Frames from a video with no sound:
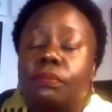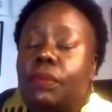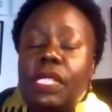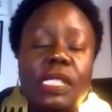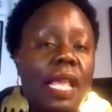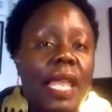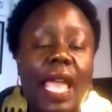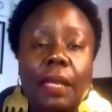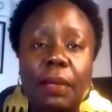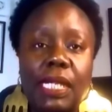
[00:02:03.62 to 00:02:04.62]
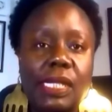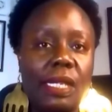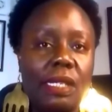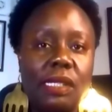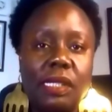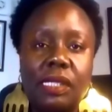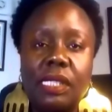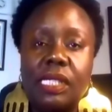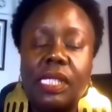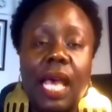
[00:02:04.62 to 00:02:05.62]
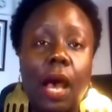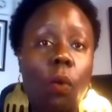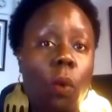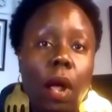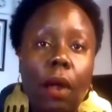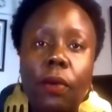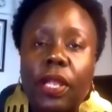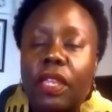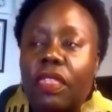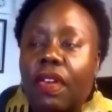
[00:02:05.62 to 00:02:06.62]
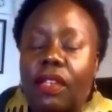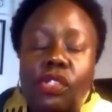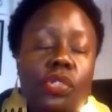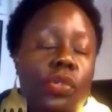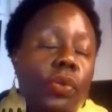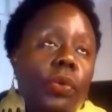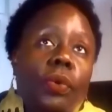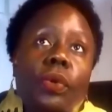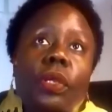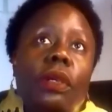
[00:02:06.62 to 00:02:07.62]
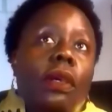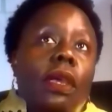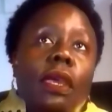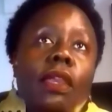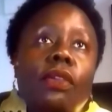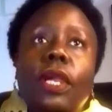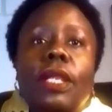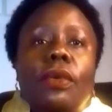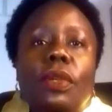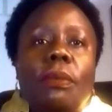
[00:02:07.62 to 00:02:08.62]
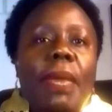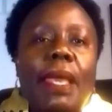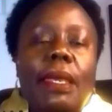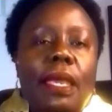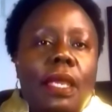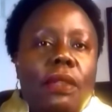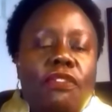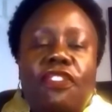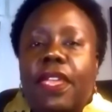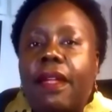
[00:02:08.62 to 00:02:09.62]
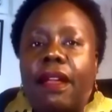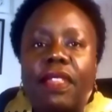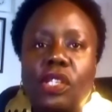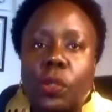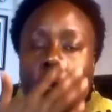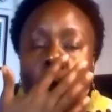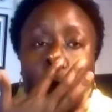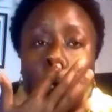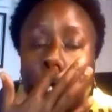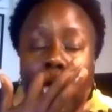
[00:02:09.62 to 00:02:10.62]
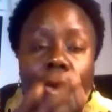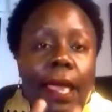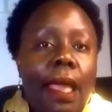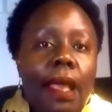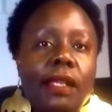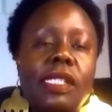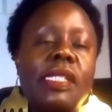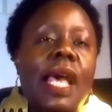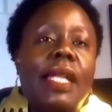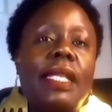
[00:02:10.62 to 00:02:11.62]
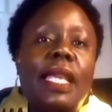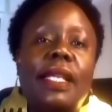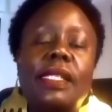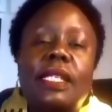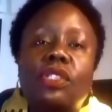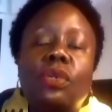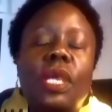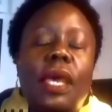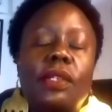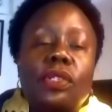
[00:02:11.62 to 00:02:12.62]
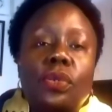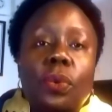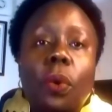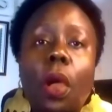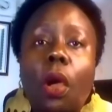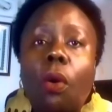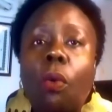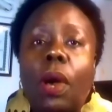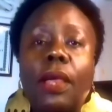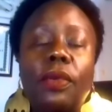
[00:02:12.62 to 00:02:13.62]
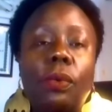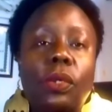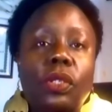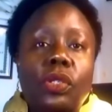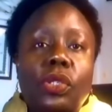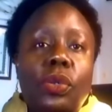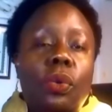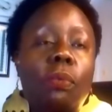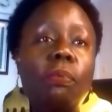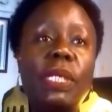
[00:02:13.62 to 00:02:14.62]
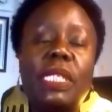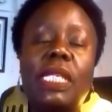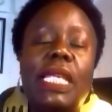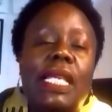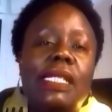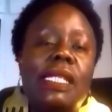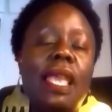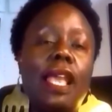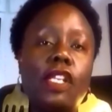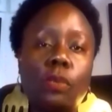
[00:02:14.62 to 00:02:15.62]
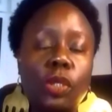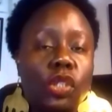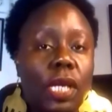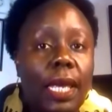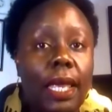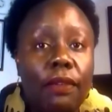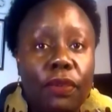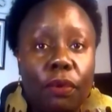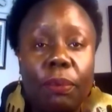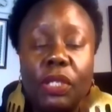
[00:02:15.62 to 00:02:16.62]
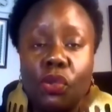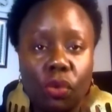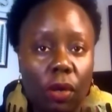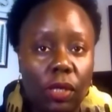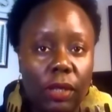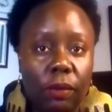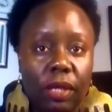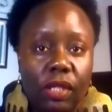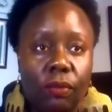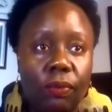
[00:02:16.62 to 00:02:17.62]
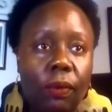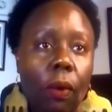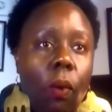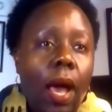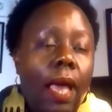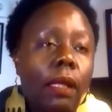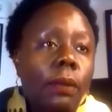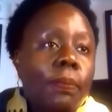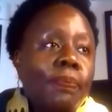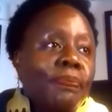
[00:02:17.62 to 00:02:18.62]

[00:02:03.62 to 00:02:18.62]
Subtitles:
disalignments and diseases are worry that you ain't gonna make it, fear that you're going to die, sadness that you can't do what you want to do, bitterness, especially if you've been struggling with this for a while,